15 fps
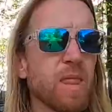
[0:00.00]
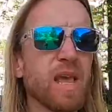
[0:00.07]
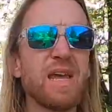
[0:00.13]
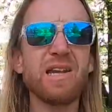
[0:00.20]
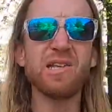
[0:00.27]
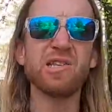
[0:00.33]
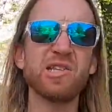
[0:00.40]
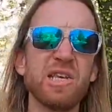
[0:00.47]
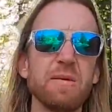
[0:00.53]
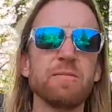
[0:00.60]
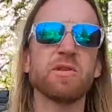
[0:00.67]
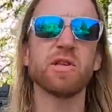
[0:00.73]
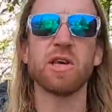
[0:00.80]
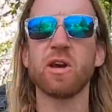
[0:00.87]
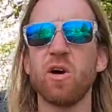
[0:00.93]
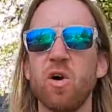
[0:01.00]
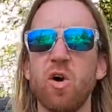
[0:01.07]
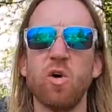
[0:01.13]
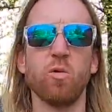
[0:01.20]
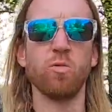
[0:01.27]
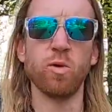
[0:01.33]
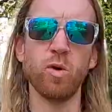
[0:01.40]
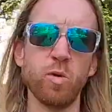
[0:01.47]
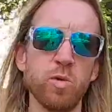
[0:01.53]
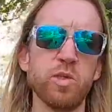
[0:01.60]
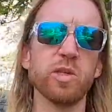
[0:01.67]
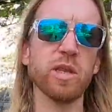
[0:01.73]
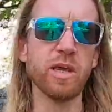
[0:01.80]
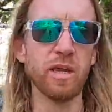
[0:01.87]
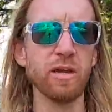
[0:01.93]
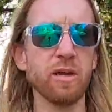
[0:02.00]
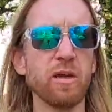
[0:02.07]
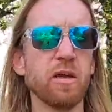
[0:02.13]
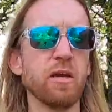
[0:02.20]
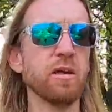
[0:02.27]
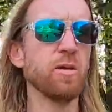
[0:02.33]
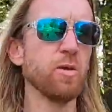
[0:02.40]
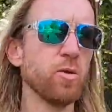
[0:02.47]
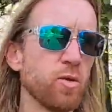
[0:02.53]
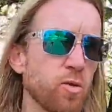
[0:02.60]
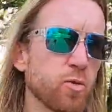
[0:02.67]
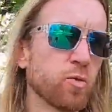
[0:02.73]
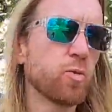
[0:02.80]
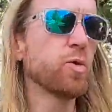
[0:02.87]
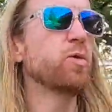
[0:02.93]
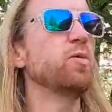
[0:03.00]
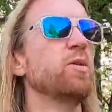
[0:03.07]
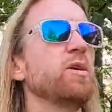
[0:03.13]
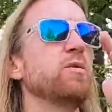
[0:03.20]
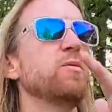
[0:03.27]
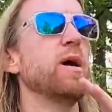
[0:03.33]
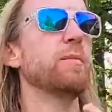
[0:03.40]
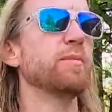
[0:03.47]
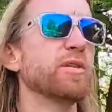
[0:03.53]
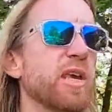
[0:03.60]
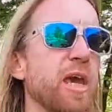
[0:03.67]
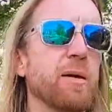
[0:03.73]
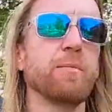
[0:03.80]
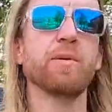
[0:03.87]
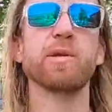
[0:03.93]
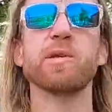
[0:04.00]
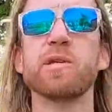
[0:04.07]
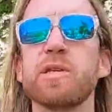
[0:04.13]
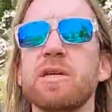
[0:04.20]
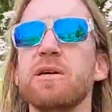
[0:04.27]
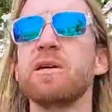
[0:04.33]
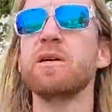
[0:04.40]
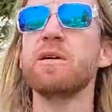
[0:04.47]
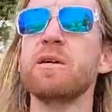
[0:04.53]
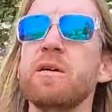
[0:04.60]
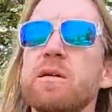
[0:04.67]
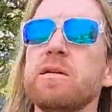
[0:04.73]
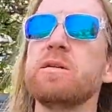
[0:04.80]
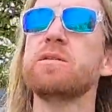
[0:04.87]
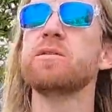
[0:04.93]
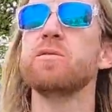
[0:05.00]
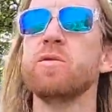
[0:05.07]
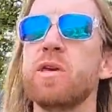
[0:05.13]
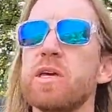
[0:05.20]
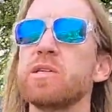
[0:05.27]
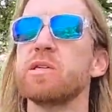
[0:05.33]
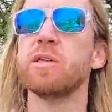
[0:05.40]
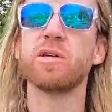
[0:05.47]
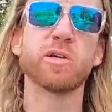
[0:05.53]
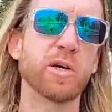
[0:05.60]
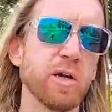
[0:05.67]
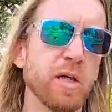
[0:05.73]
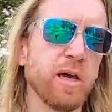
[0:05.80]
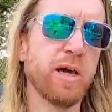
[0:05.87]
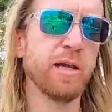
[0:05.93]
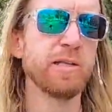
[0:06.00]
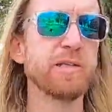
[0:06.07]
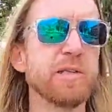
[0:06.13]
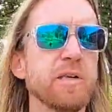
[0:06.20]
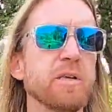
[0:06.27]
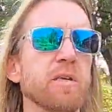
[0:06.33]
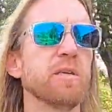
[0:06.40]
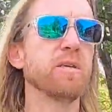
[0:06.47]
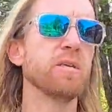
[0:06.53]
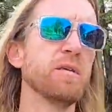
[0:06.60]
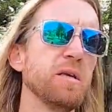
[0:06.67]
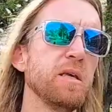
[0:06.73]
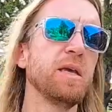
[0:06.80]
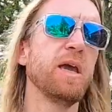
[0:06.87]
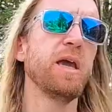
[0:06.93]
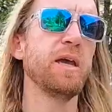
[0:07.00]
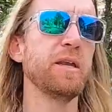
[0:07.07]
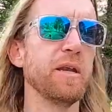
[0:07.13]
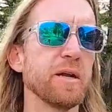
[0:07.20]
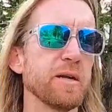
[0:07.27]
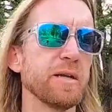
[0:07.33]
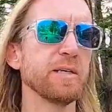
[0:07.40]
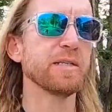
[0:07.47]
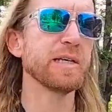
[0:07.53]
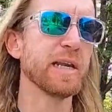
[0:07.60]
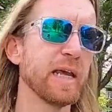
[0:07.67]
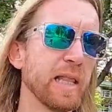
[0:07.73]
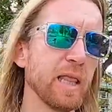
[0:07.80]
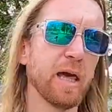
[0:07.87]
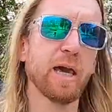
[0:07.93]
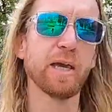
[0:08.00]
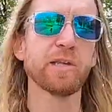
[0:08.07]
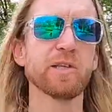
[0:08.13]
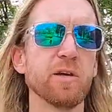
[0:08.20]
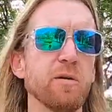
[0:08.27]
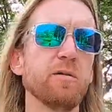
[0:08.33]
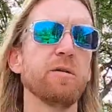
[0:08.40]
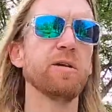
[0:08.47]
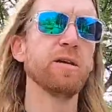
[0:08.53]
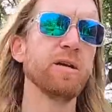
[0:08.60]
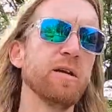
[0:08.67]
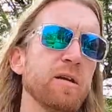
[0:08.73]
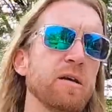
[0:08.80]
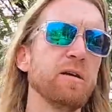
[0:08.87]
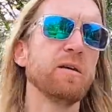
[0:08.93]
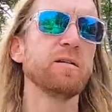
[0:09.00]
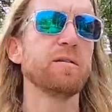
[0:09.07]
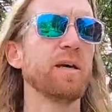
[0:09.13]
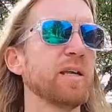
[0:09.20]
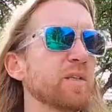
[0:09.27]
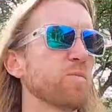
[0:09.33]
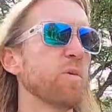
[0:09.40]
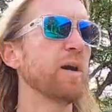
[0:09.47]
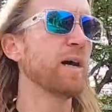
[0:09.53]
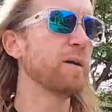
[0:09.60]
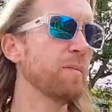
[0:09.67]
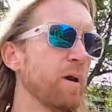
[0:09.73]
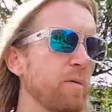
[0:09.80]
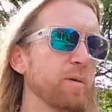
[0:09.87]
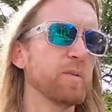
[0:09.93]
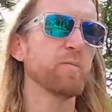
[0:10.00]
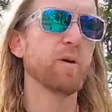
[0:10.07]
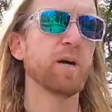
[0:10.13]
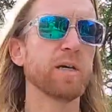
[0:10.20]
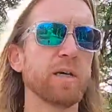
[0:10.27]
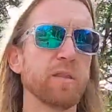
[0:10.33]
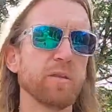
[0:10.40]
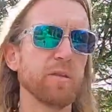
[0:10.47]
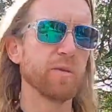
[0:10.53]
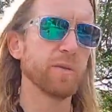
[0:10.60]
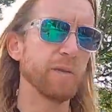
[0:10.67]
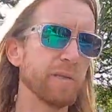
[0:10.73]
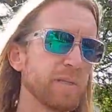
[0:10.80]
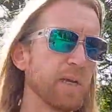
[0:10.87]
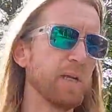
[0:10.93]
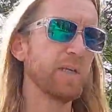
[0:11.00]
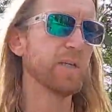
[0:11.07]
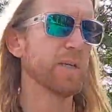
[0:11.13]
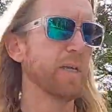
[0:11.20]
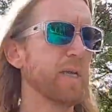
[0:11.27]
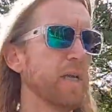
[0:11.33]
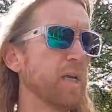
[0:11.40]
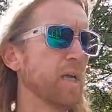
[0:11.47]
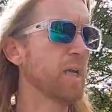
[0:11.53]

and it seems like all roads lead through UM's campus to get to the trailheads and areas that I like. So that's why I'm always walking through Grizz country.